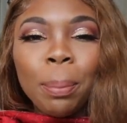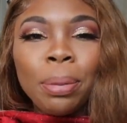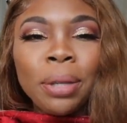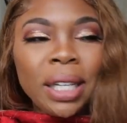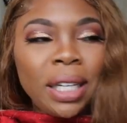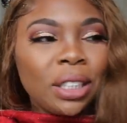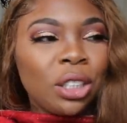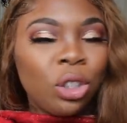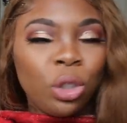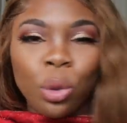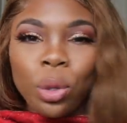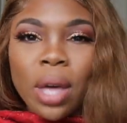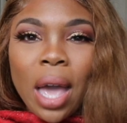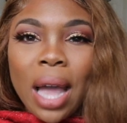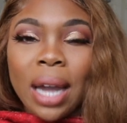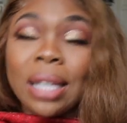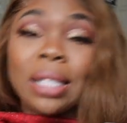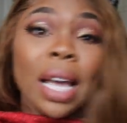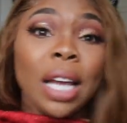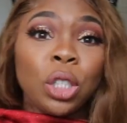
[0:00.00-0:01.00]
please do
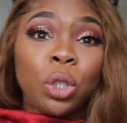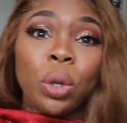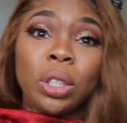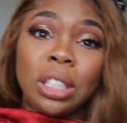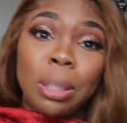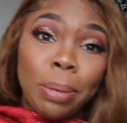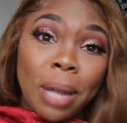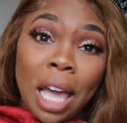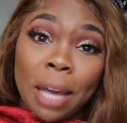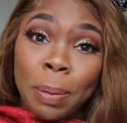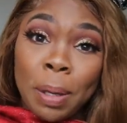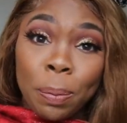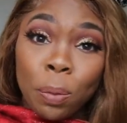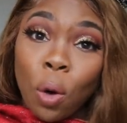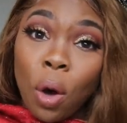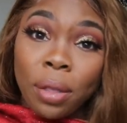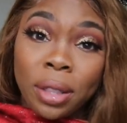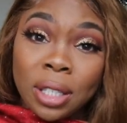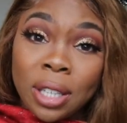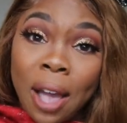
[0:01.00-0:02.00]
that, because I do it to Black
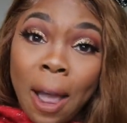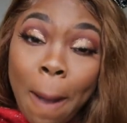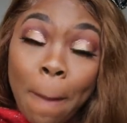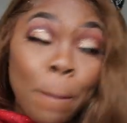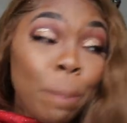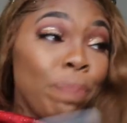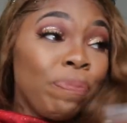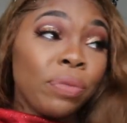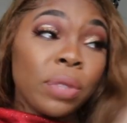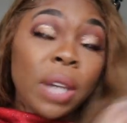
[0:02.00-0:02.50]
people all the time.